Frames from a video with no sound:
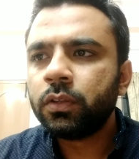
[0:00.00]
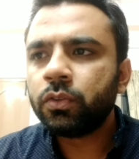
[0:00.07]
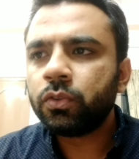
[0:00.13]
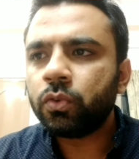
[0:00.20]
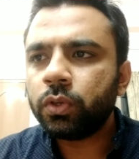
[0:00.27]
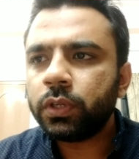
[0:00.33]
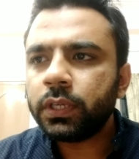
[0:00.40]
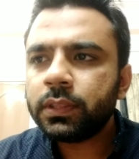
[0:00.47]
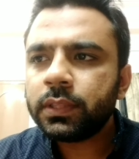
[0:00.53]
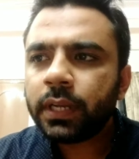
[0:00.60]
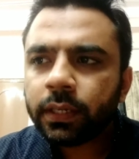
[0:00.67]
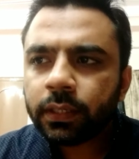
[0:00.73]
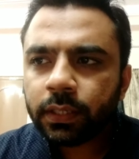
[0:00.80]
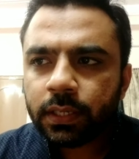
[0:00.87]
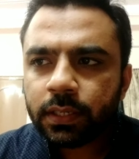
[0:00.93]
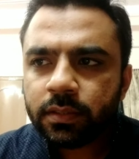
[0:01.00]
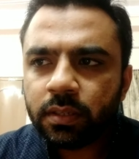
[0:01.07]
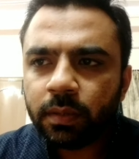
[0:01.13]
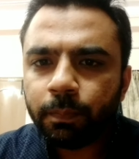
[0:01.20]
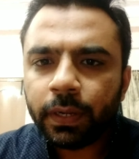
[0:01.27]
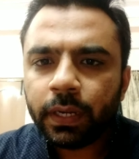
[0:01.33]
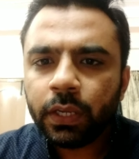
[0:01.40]
So in that case,
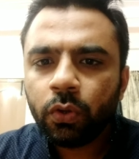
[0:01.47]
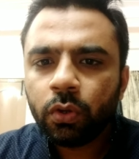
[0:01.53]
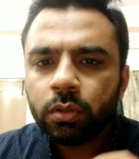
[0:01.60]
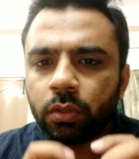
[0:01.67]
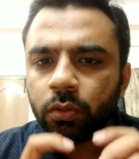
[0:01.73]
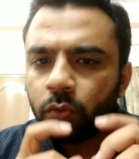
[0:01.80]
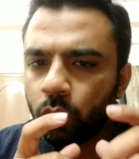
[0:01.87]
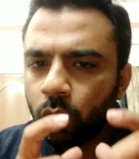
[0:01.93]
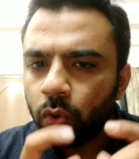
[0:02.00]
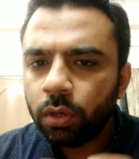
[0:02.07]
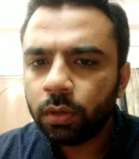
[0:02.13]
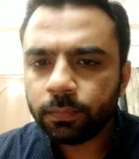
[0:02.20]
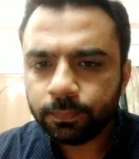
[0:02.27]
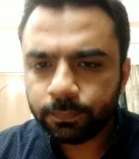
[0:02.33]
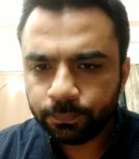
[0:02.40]
depending on the goal,